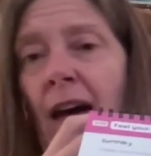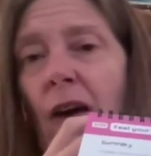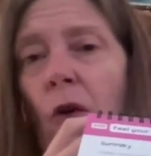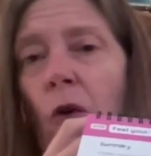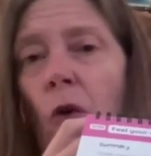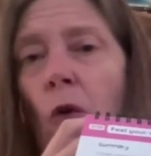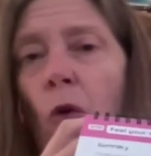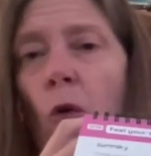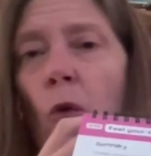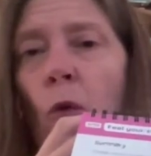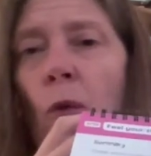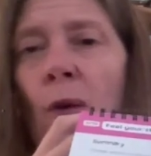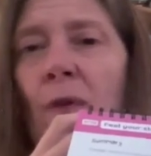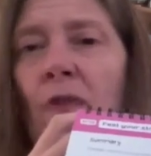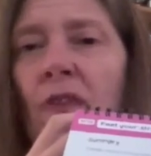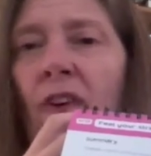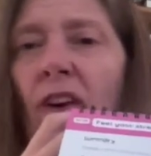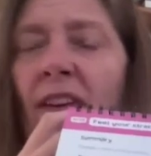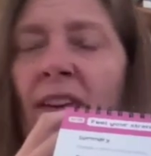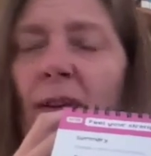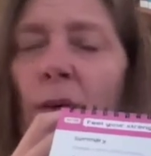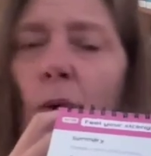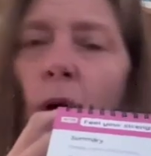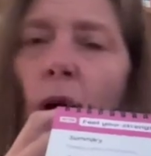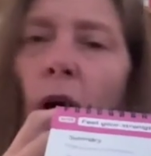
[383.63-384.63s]
or we
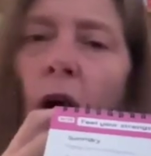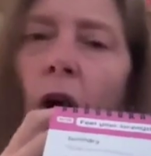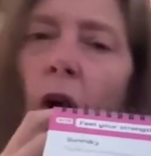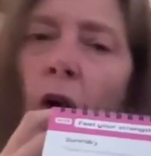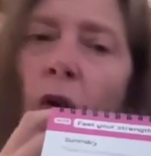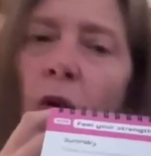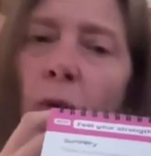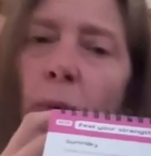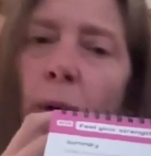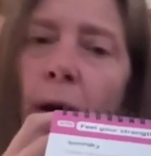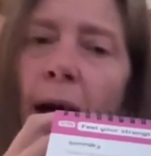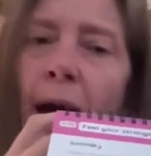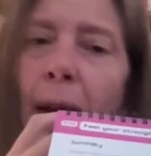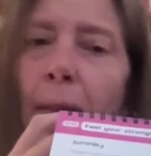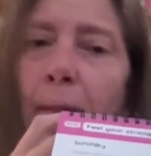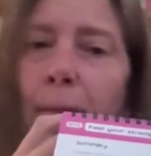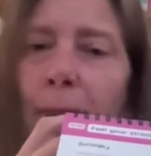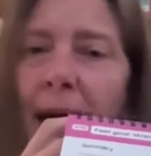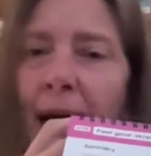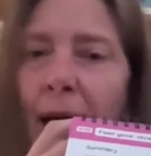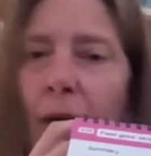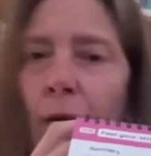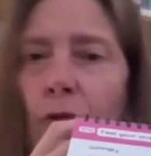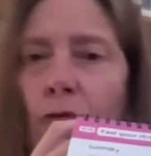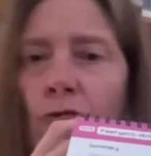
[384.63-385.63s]
find it quite hard to put our
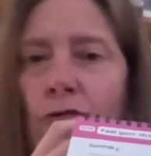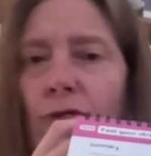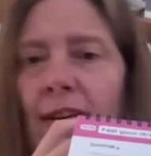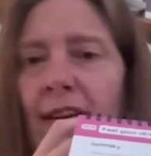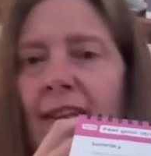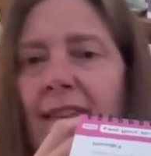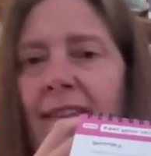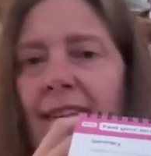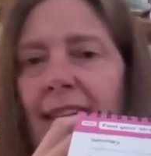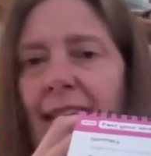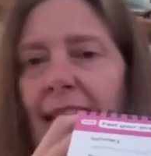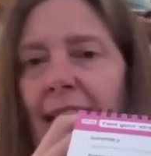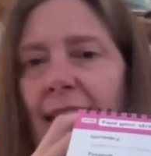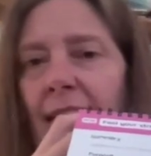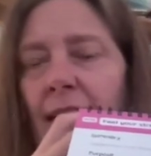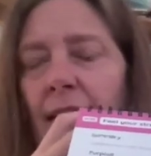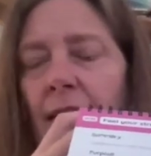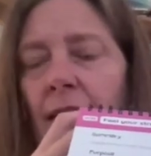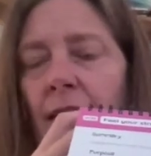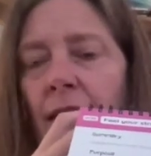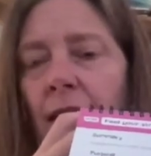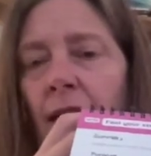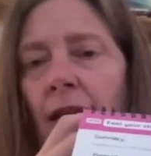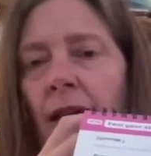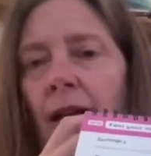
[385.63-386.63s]
boundaries in,